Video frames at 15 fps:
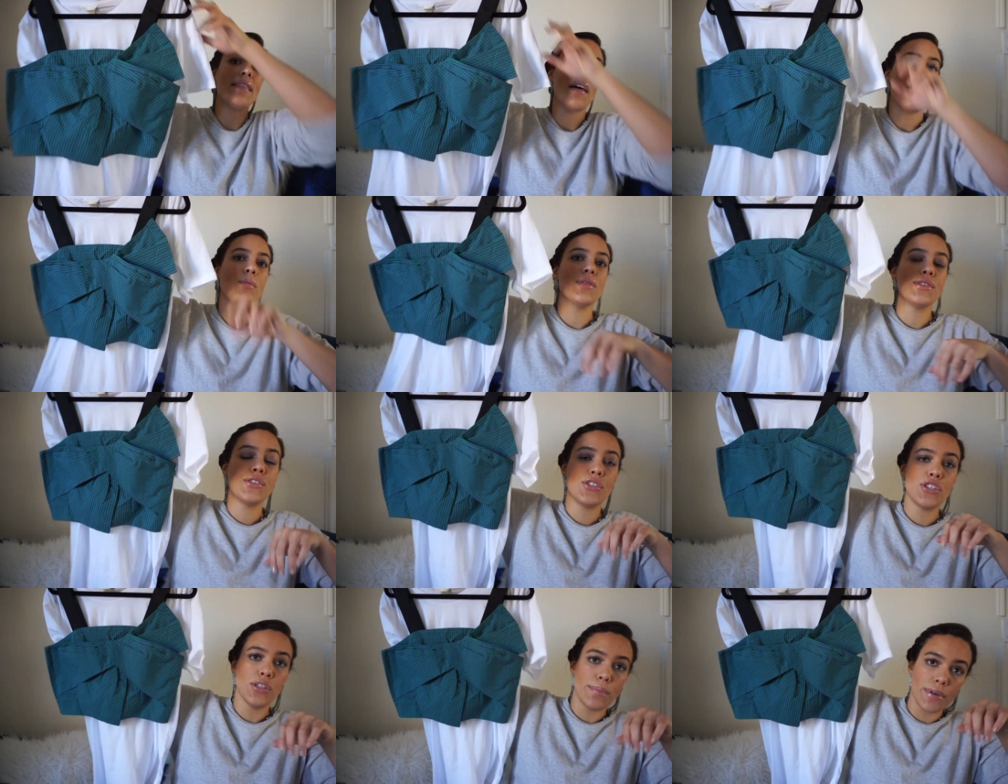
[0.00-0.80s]
I thought was
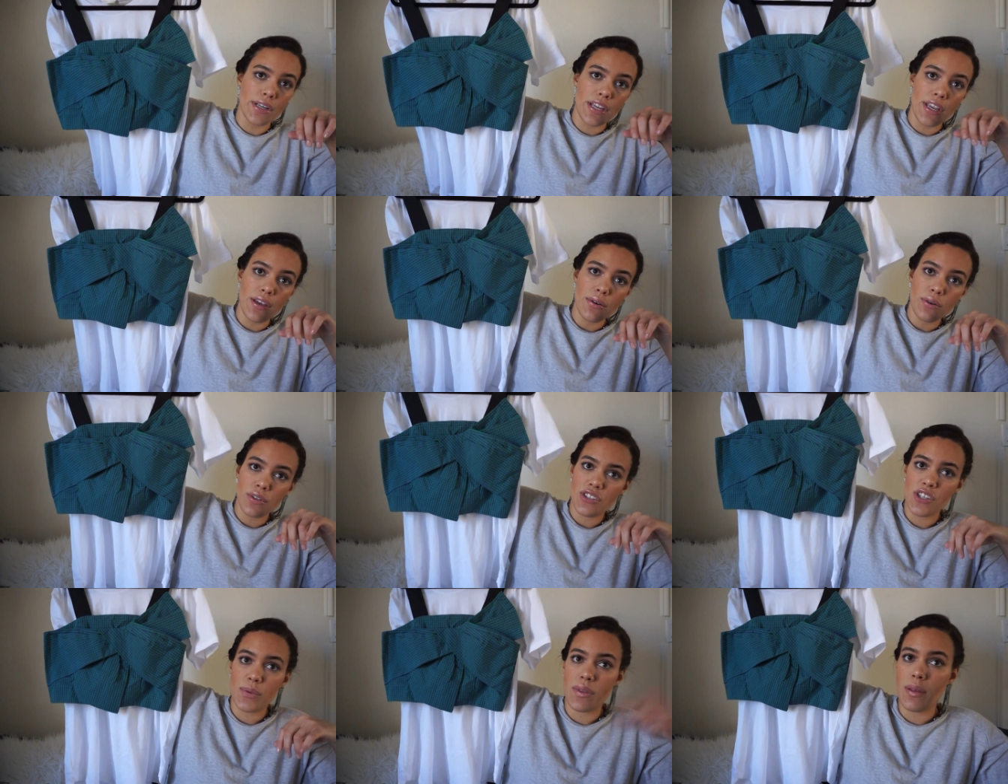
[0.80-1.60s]
super
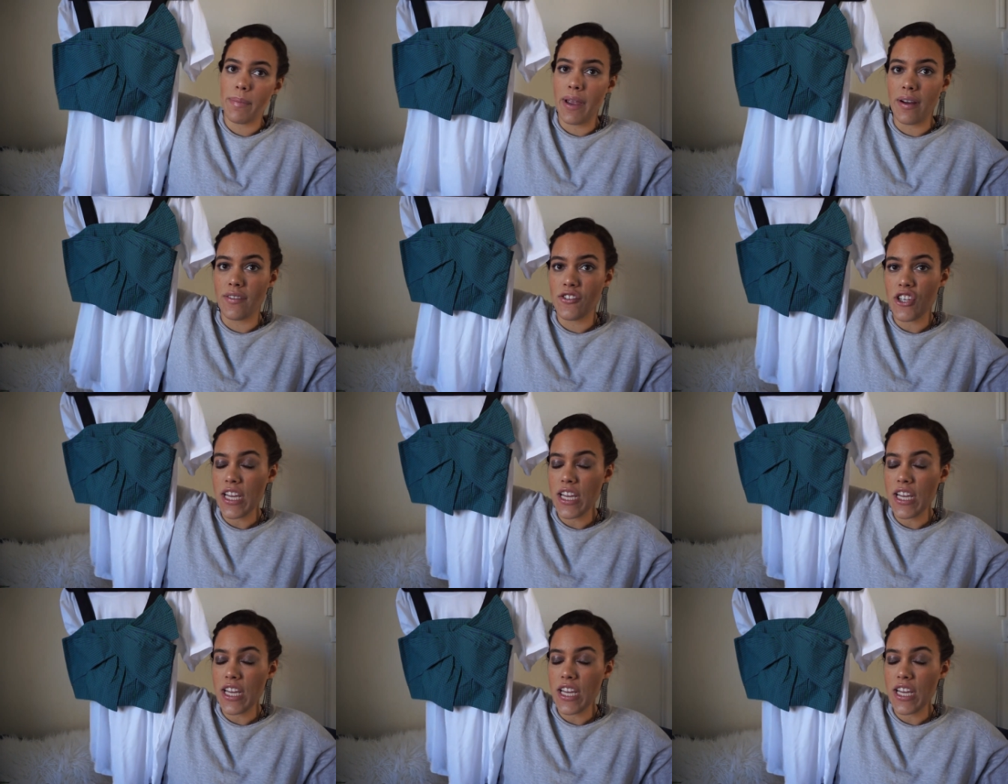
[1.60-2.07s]
cute, just with a pair of